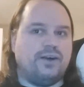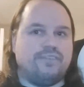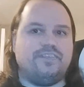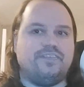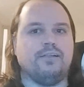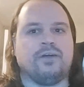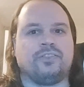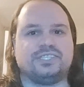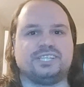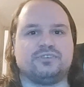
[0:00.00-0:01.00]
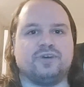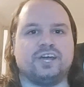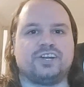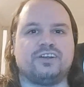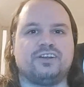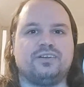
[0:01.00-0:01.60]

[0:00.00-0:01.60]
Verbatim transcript: I feel about the situation.